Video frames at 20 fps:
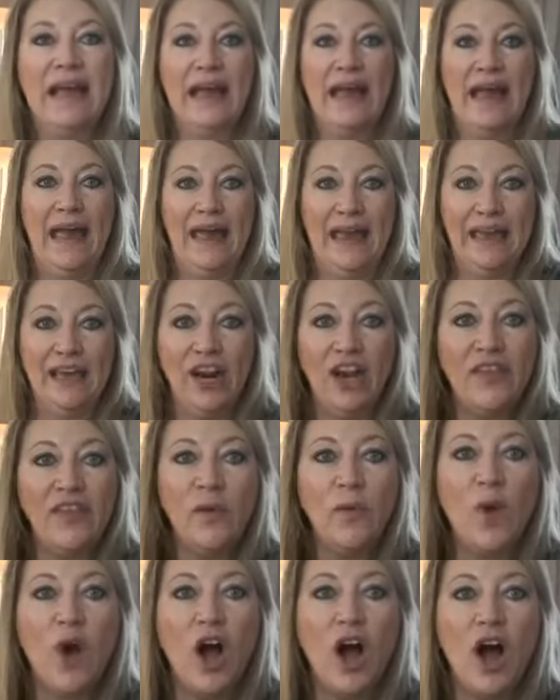hang it on
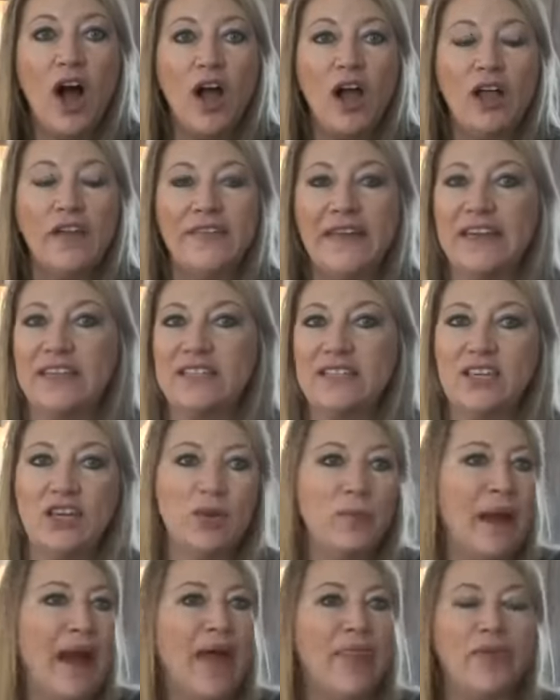the wall next to
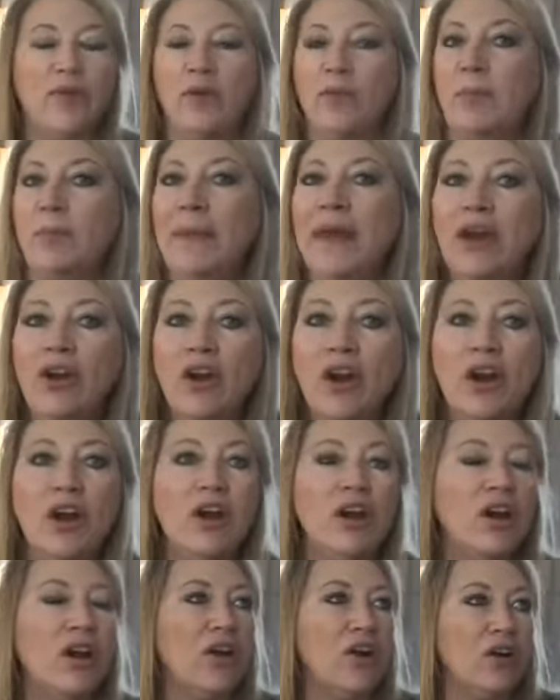your bathroom mirror